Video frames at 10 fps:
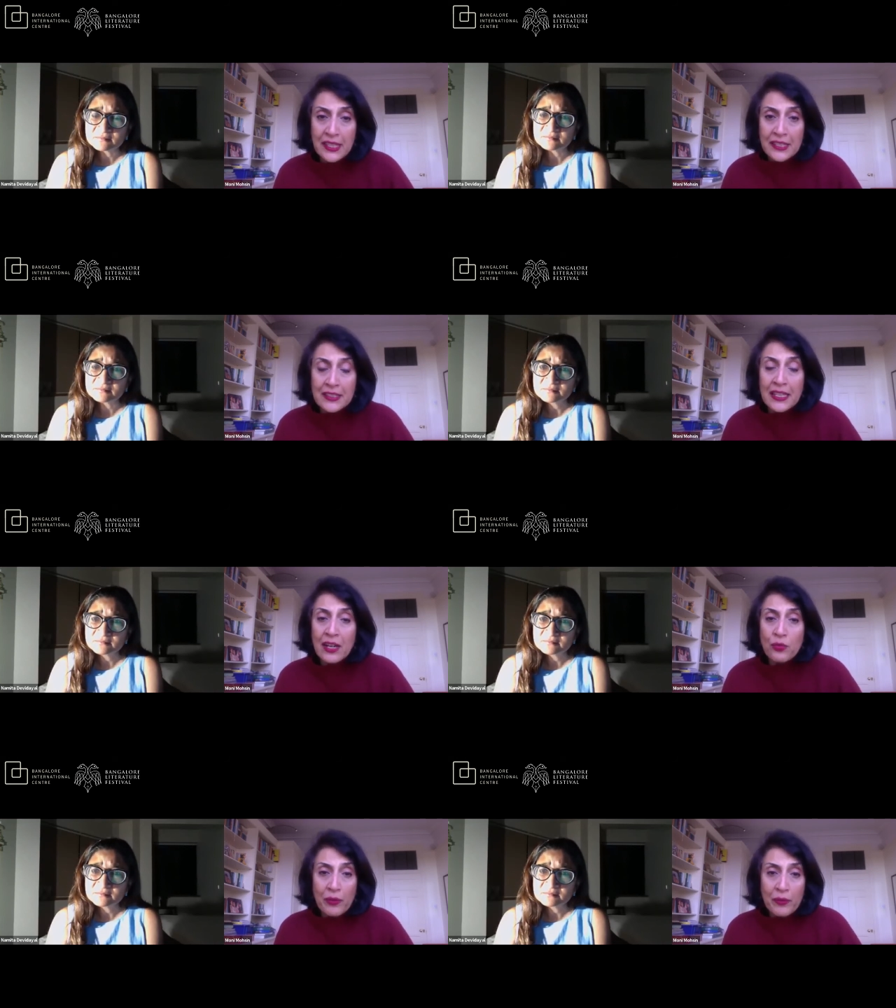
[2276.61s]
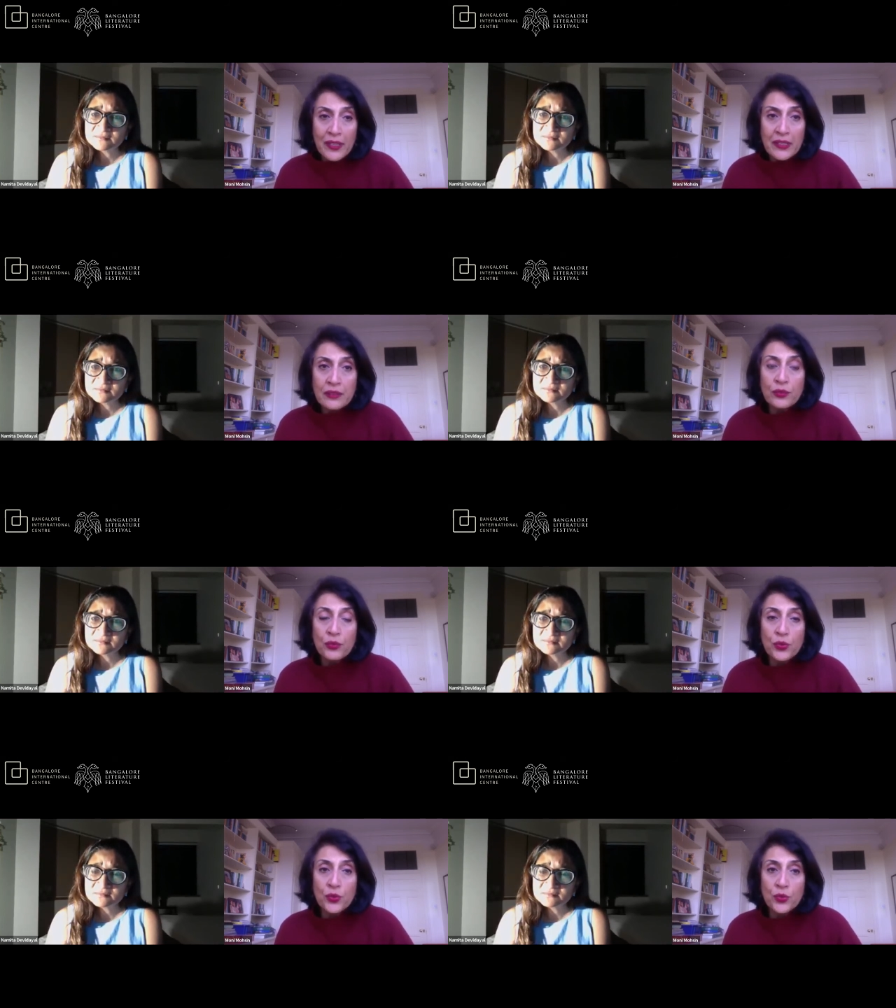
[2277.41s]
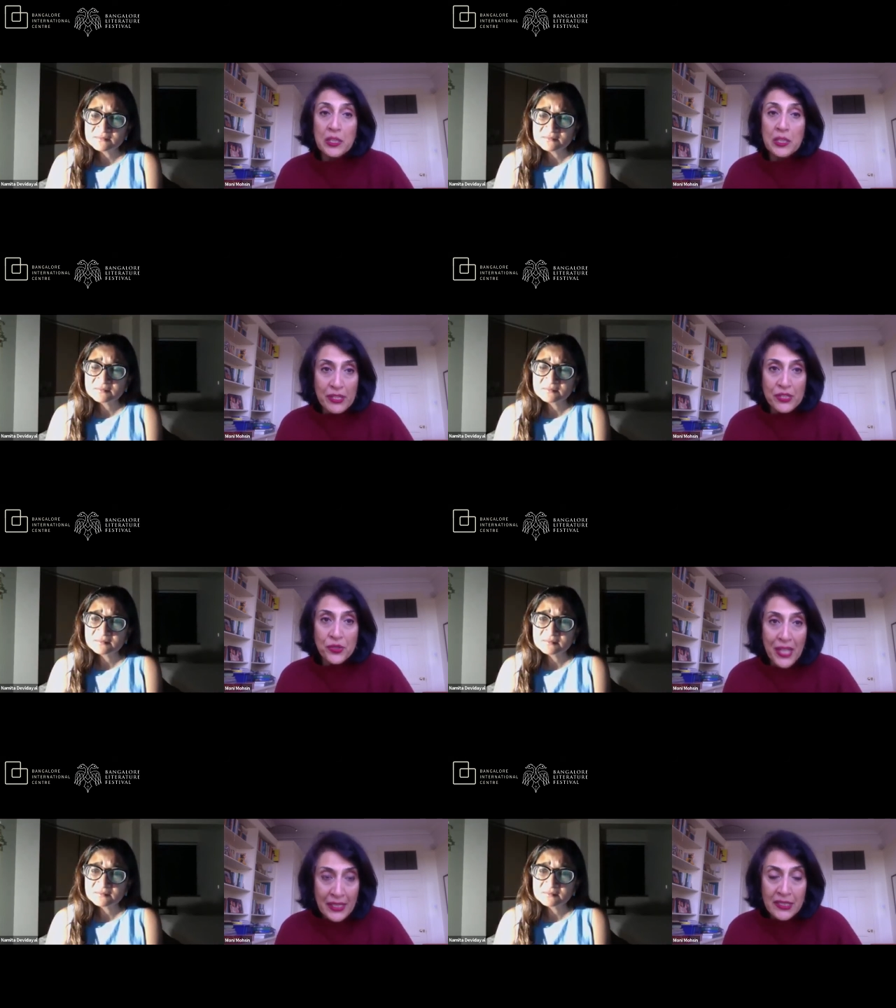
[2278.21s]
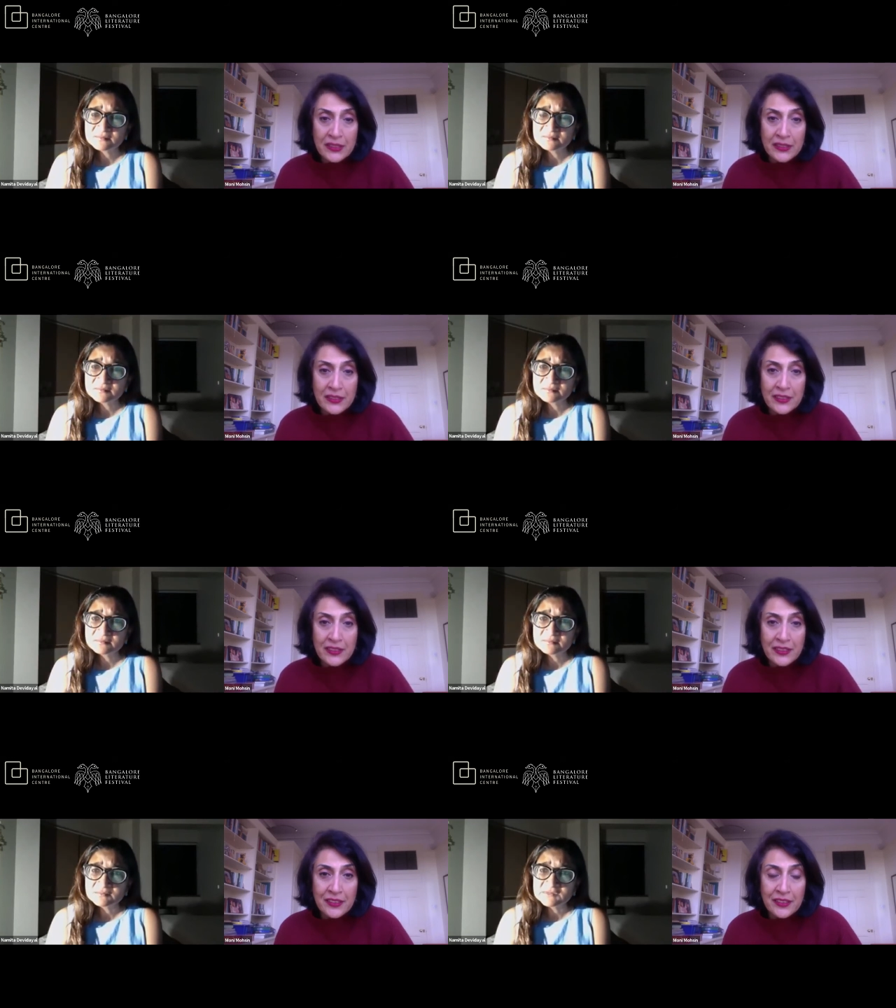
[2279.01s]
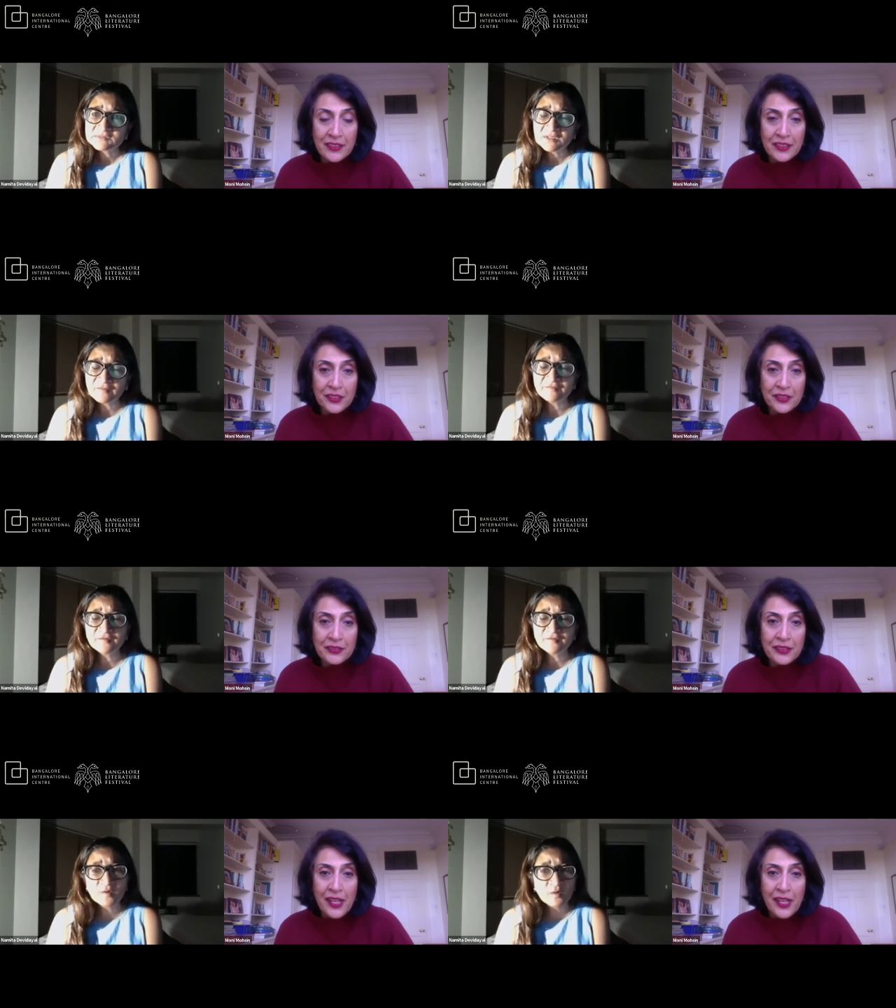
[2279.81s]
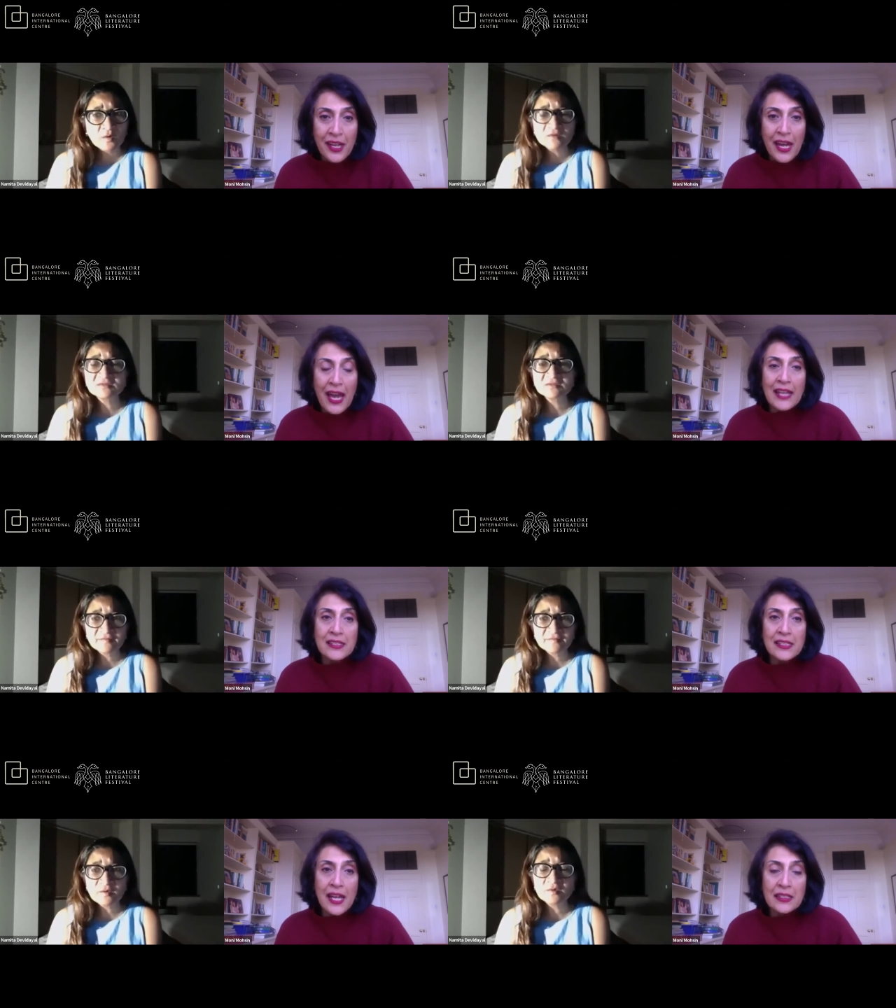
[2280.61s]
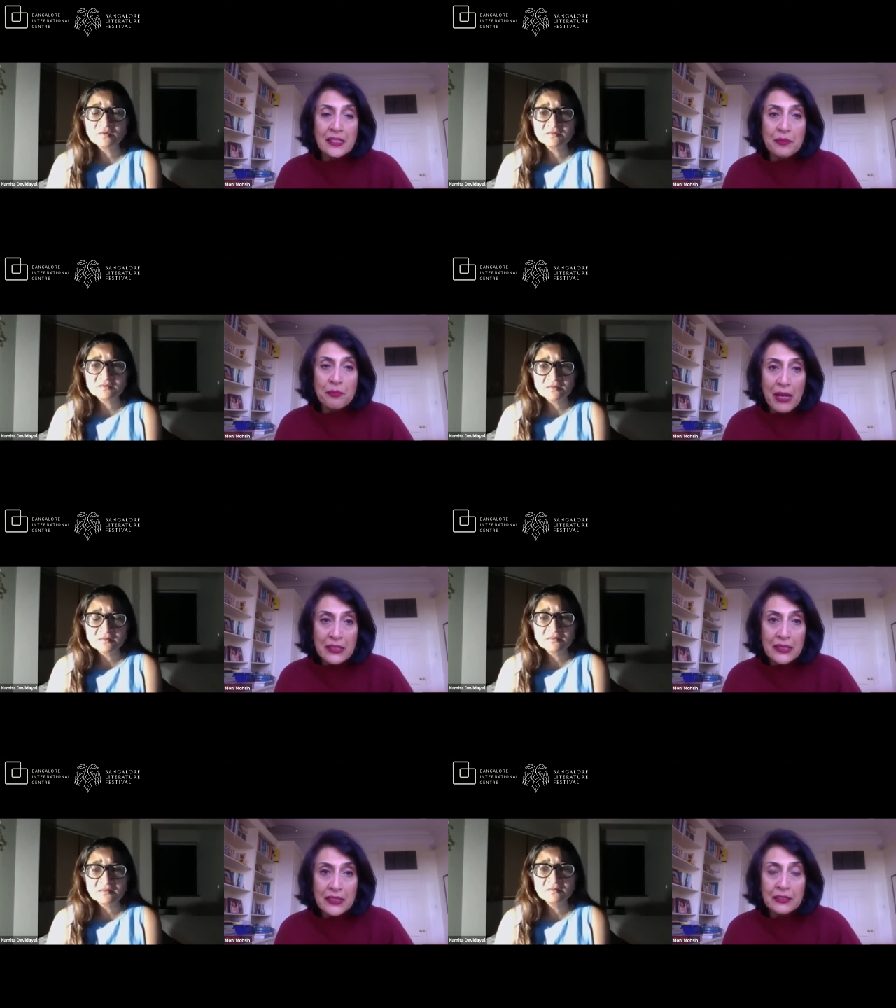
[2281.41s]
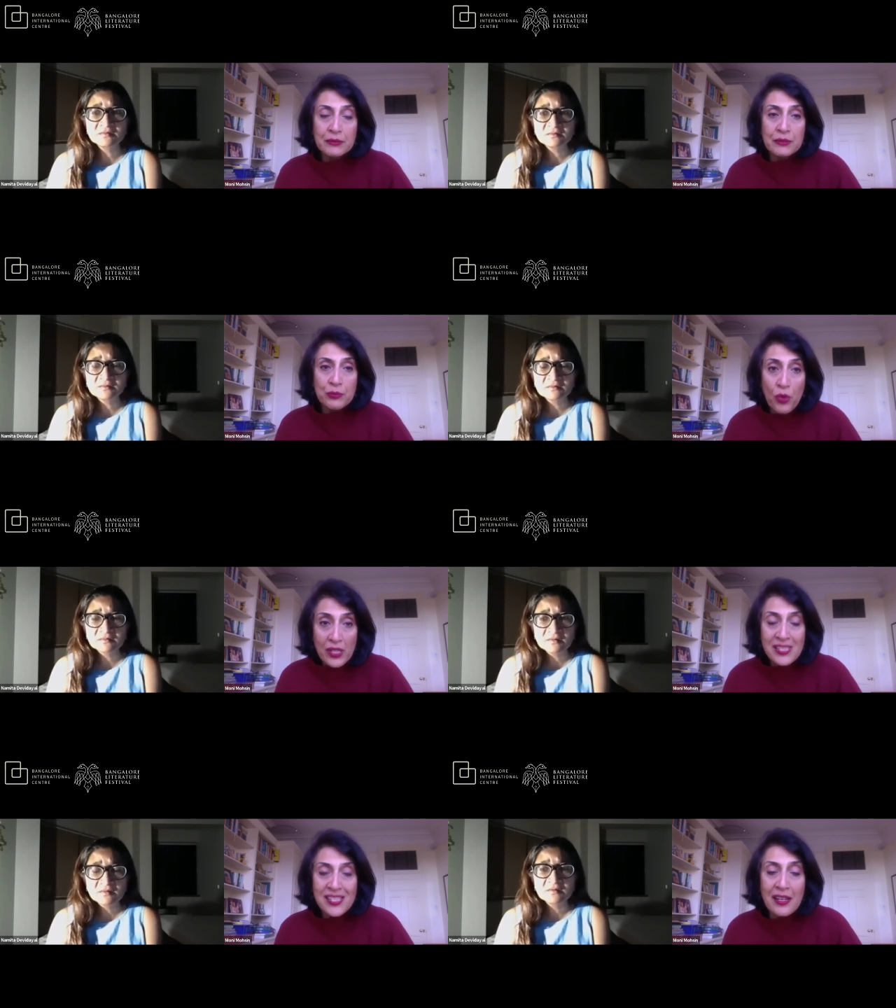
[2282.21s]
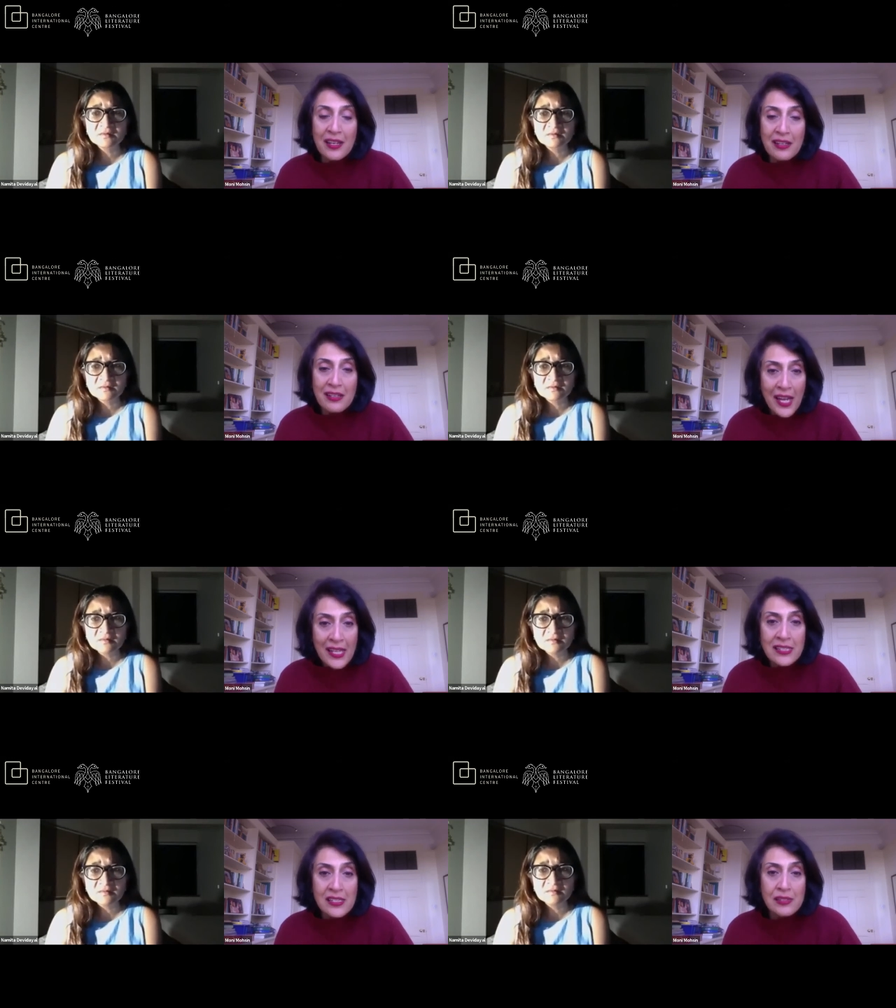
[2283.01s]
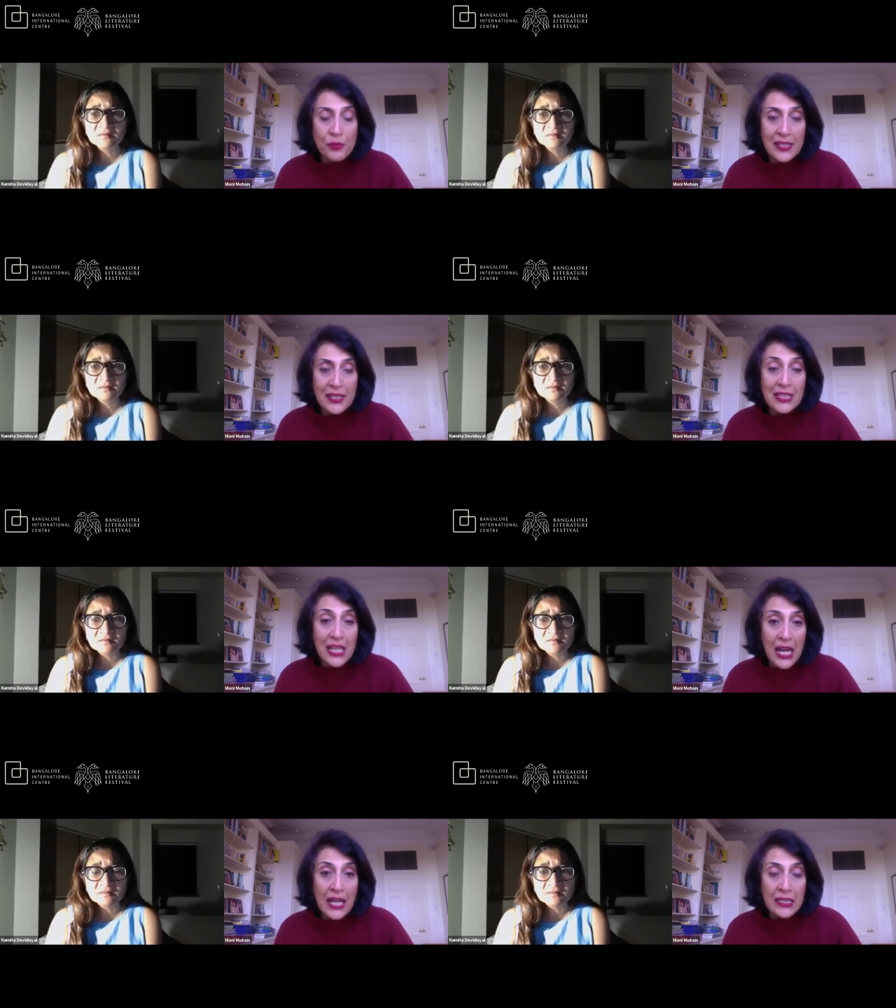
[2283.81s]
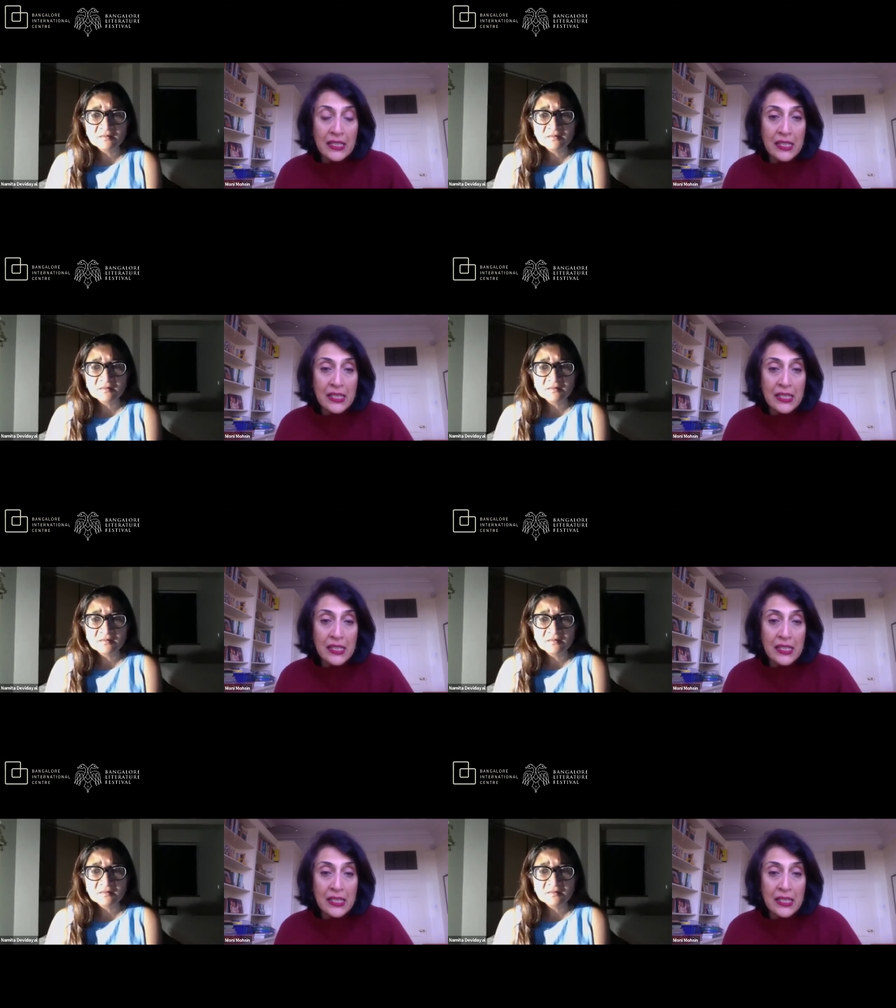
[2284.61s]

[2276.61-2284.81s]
Speaker 1: they are women who keep it together, you of know, course, and course. and the mother wants her rights when that guy